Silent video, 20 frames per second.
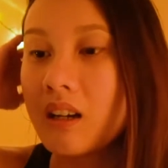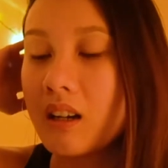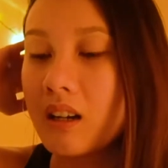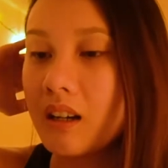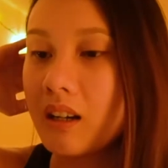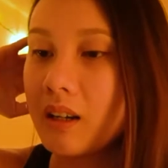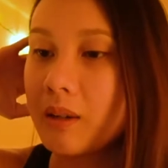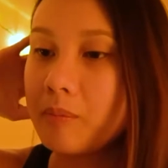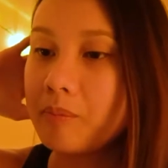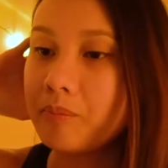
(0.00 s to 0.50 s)

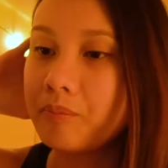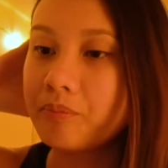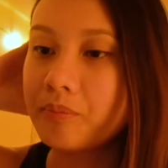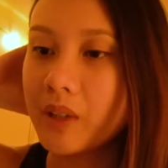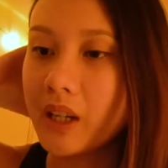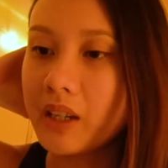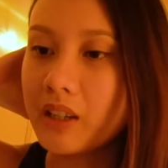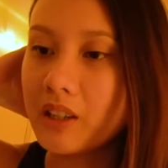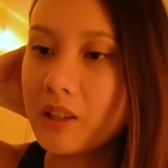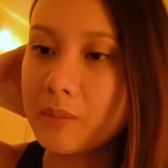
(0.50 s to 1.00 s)
Um,
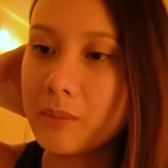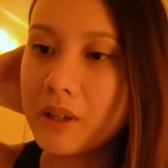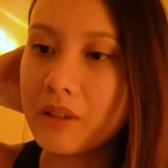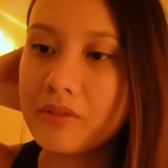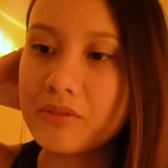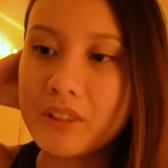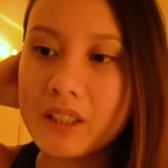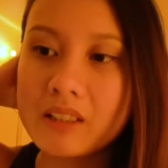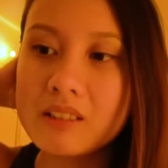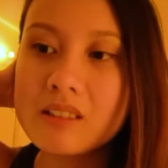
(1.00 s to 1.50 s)
I heard my
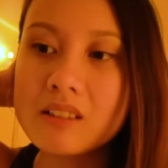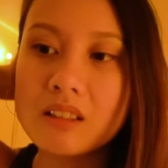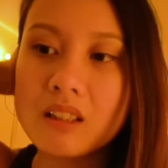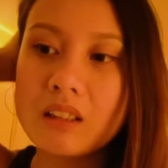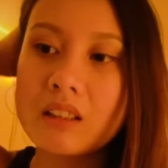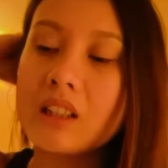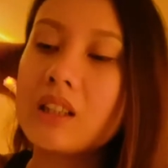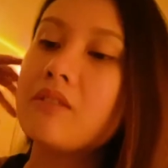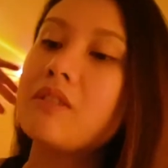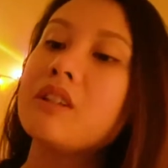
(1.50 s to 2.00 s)
friends in the
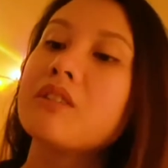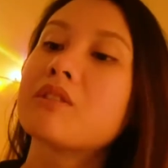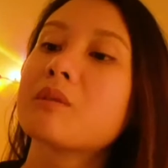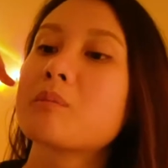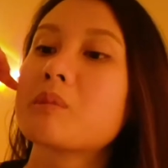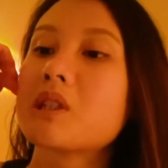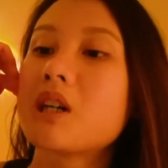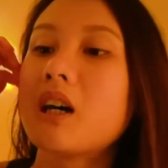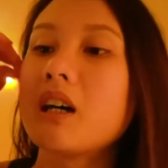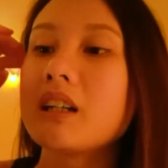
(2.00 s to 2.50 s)
living
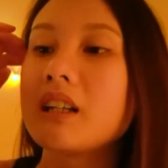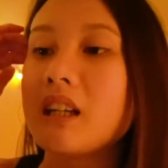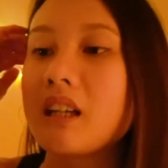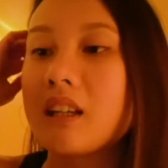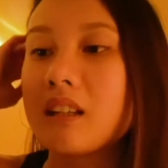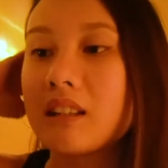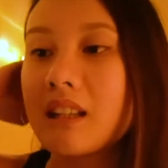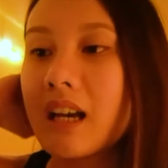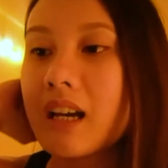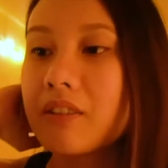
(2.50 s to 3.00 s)
room
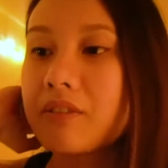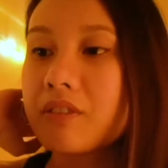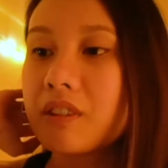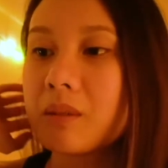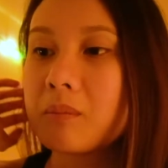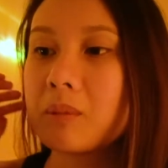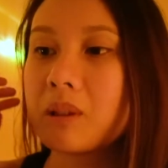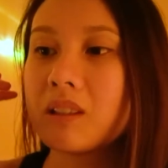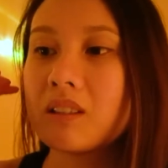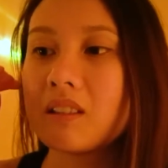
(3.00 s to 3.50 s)
talking and
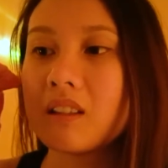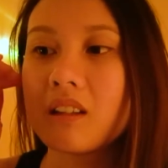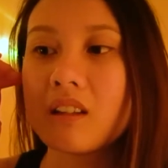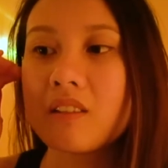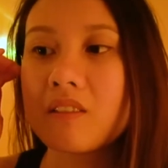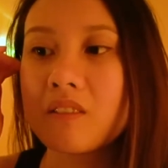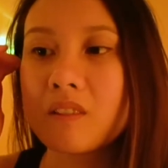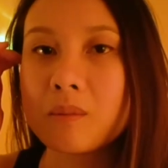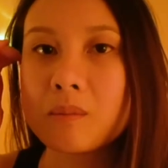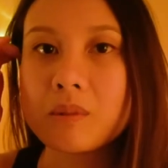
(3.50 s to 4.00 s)
laughing, but none
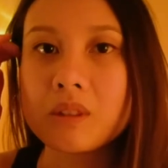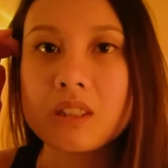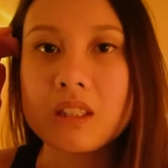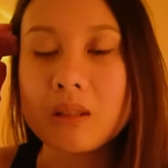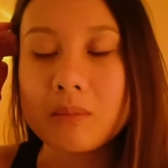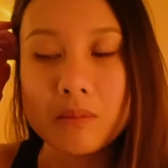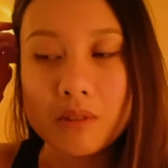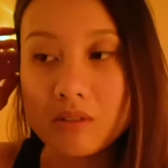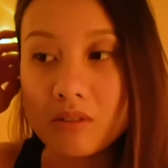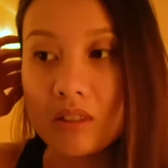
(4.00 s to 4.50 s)
of them
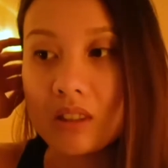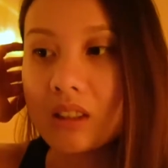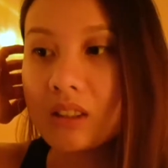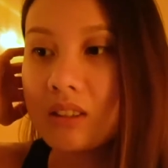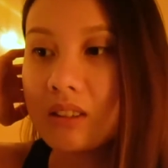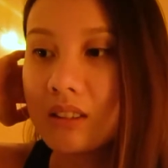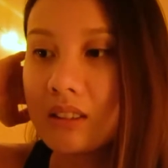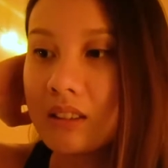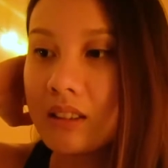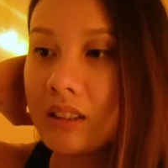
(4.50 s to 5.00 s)
seemed
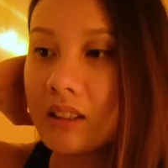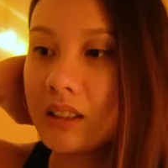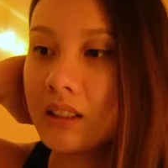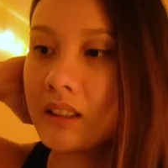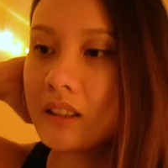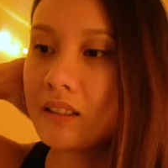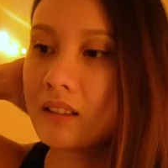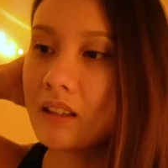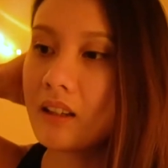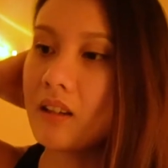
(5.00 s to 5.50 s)
real.
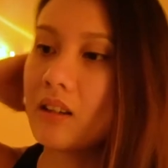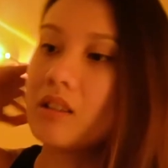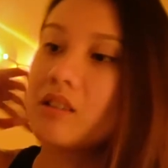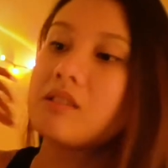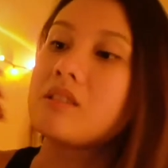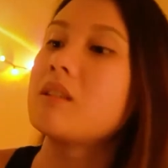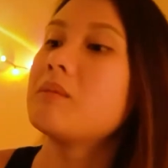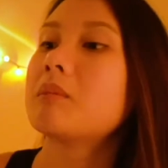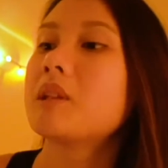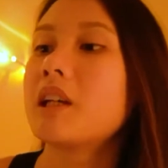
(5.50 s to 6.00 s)
They all
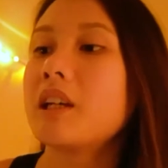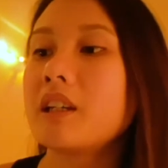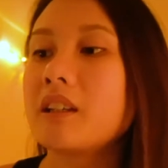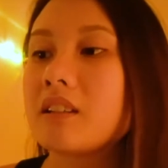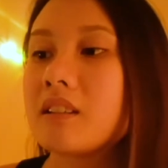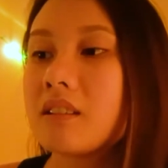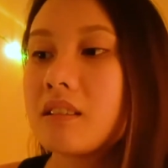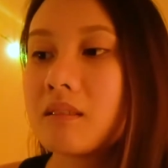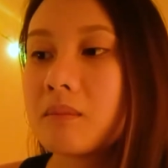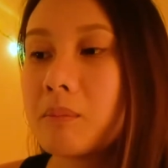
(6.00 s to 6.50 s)
seemed
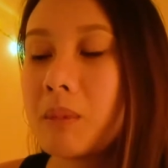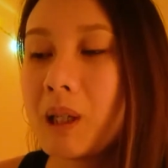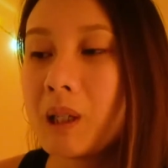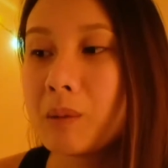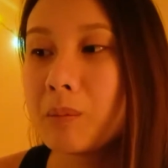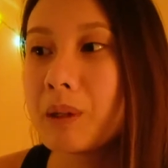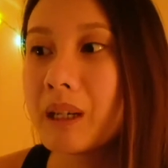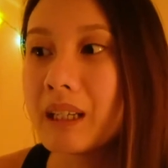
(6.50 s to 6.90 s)
like made up